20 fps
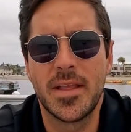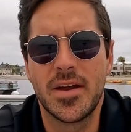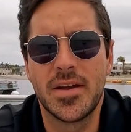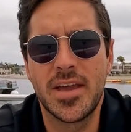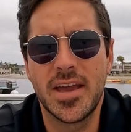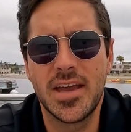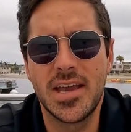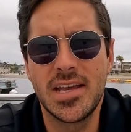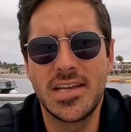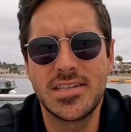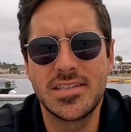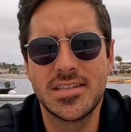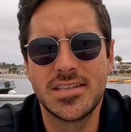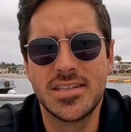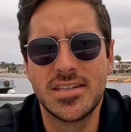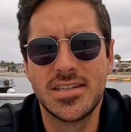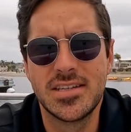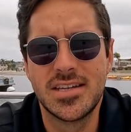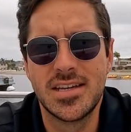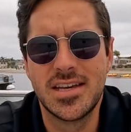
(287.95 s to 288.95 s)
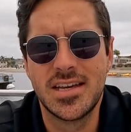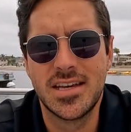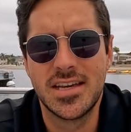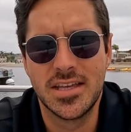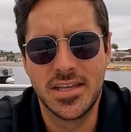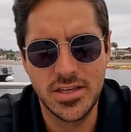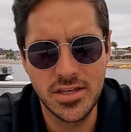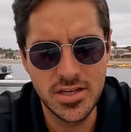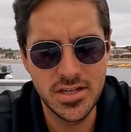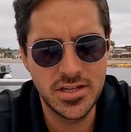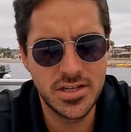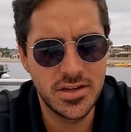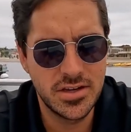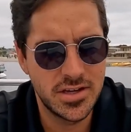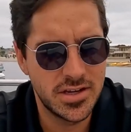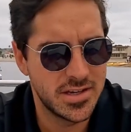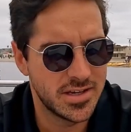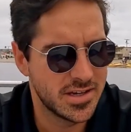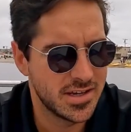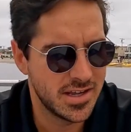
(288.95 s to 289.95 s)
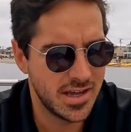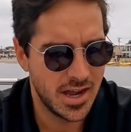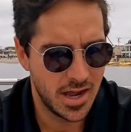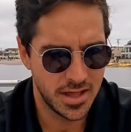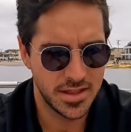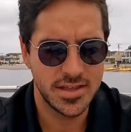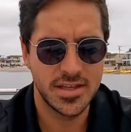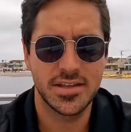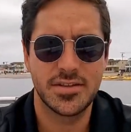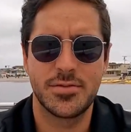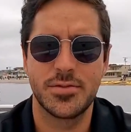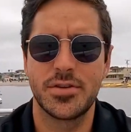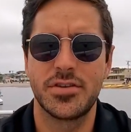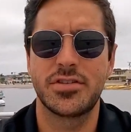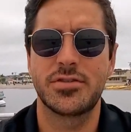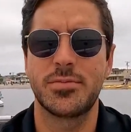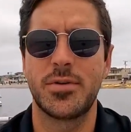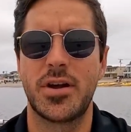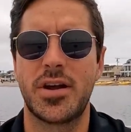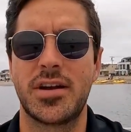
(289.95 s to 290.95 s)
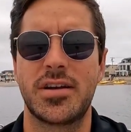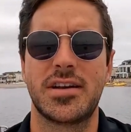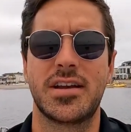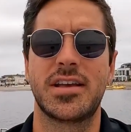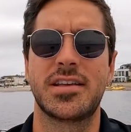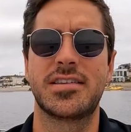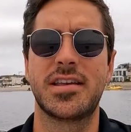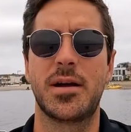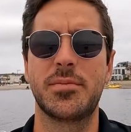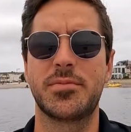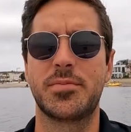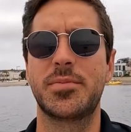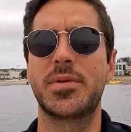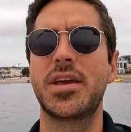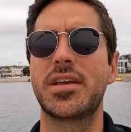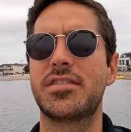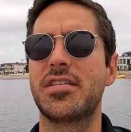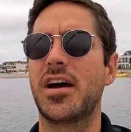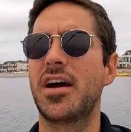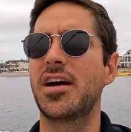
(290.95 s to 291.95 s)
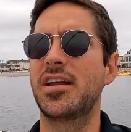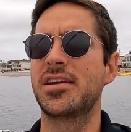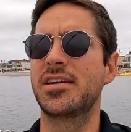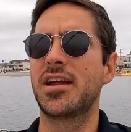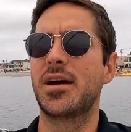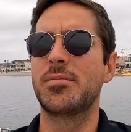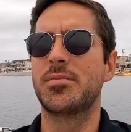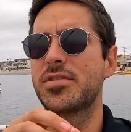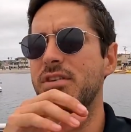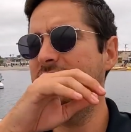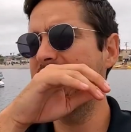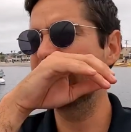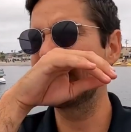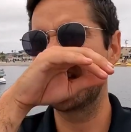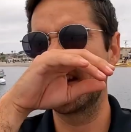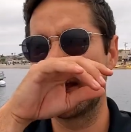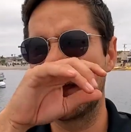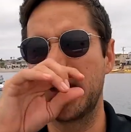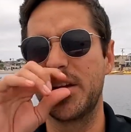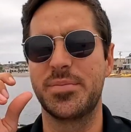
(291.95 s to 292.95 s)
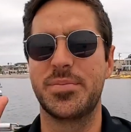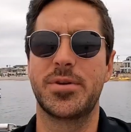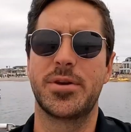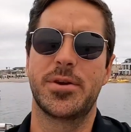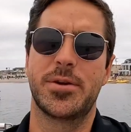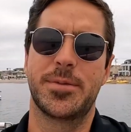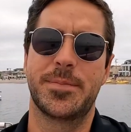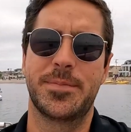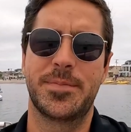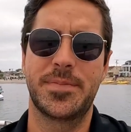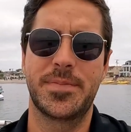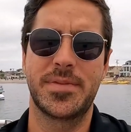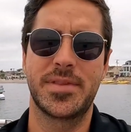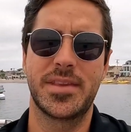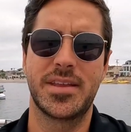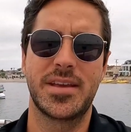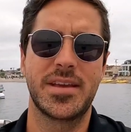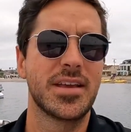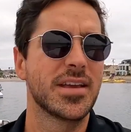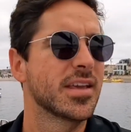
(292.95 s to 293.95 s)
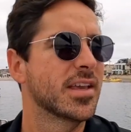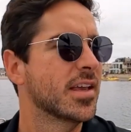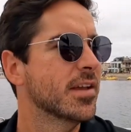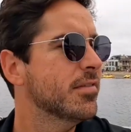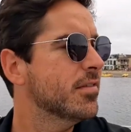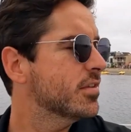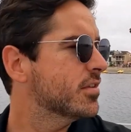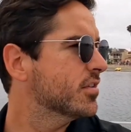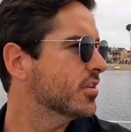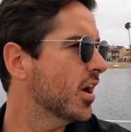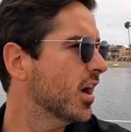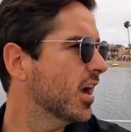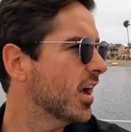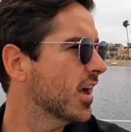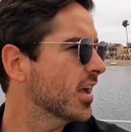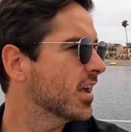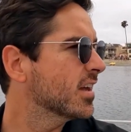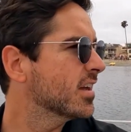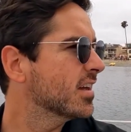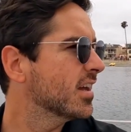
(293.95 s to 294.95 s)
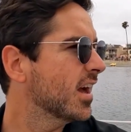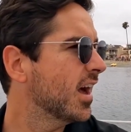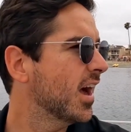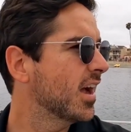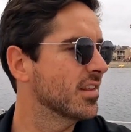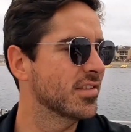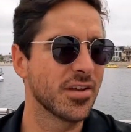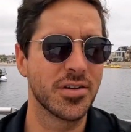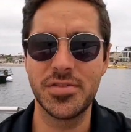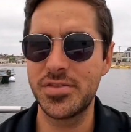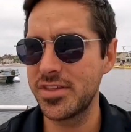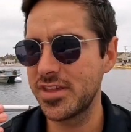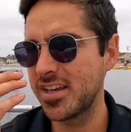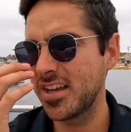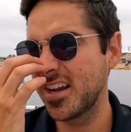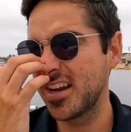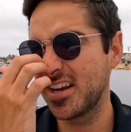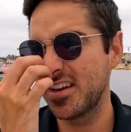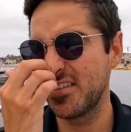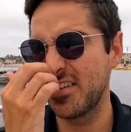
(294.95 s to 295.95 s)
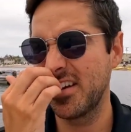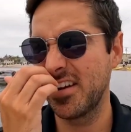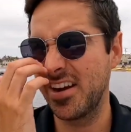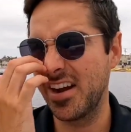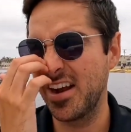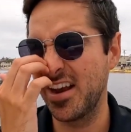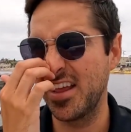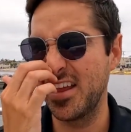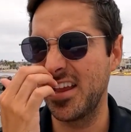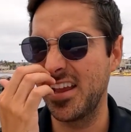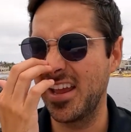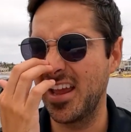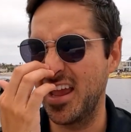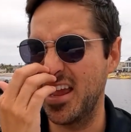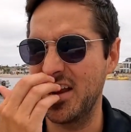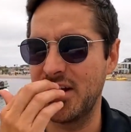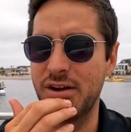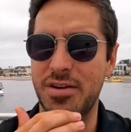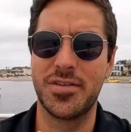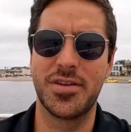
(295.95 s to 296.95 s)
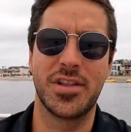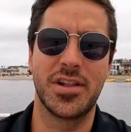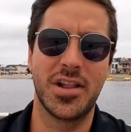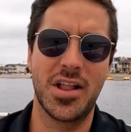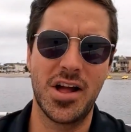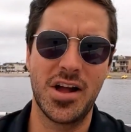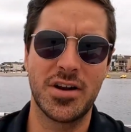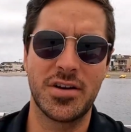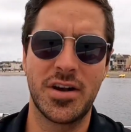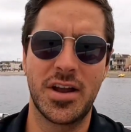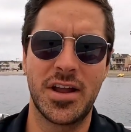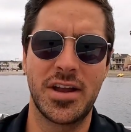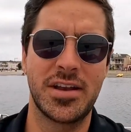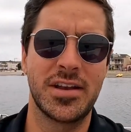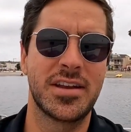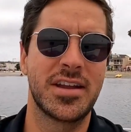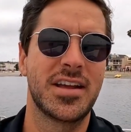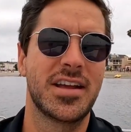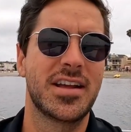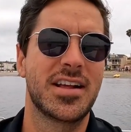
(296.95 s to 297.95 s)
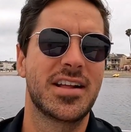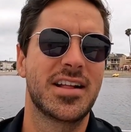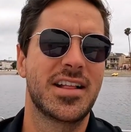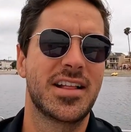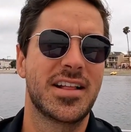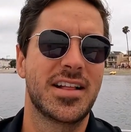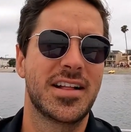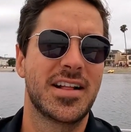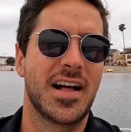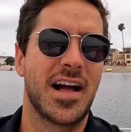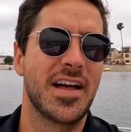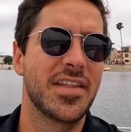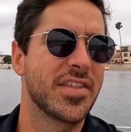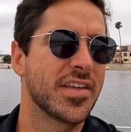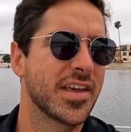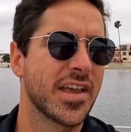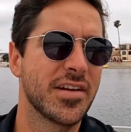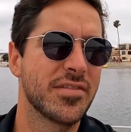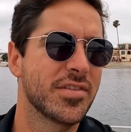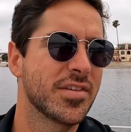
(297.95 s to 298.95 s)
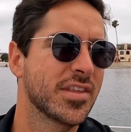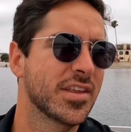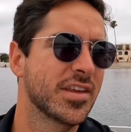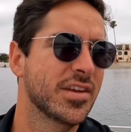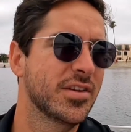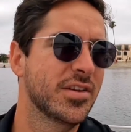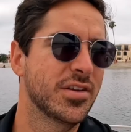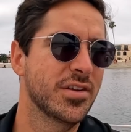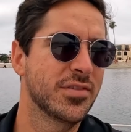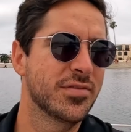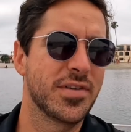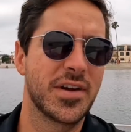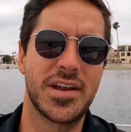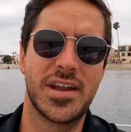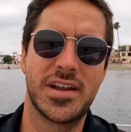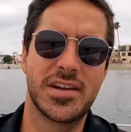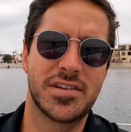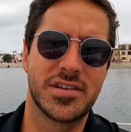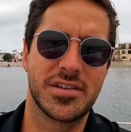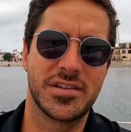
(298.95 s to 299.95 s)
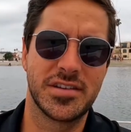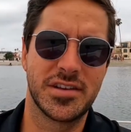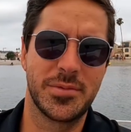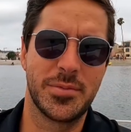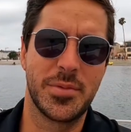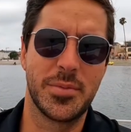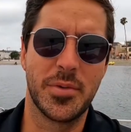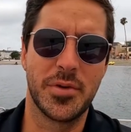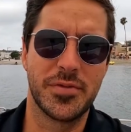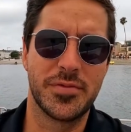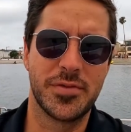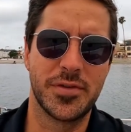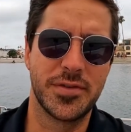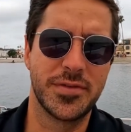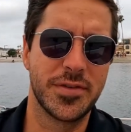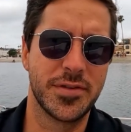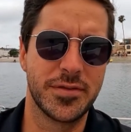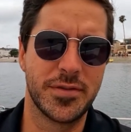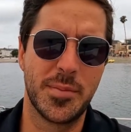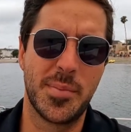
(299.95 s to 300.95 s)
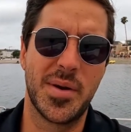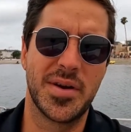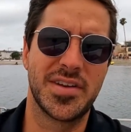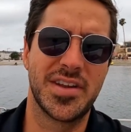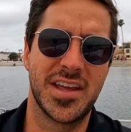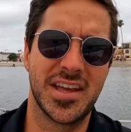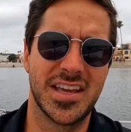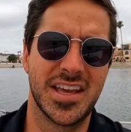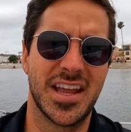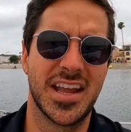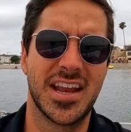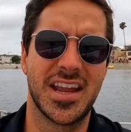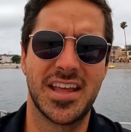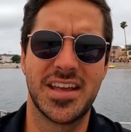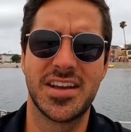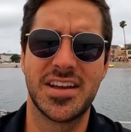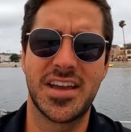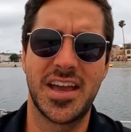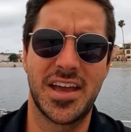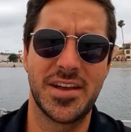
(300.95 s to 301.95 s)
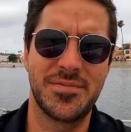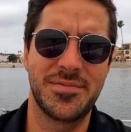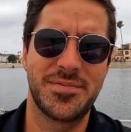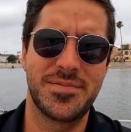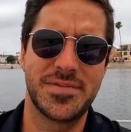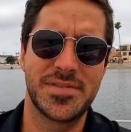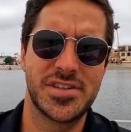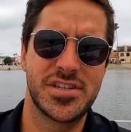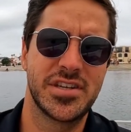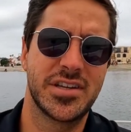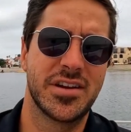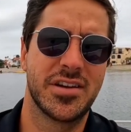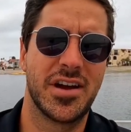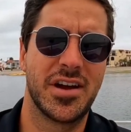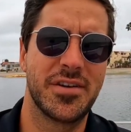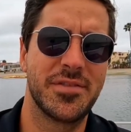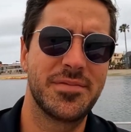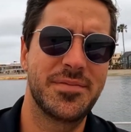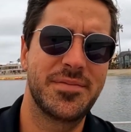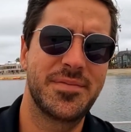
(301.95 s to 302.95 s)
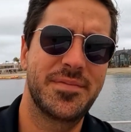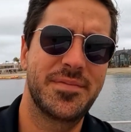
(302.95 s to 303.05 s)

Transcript: Okay, guys? You can do it. I think it's really smart. It's helped me a ton. I'm sure it's going to help you. Give it a try. I don't think you're going to regret it. And over the long run, I think everything you do financially is going to be more fruitful for partaking in it. Okay. Geno out.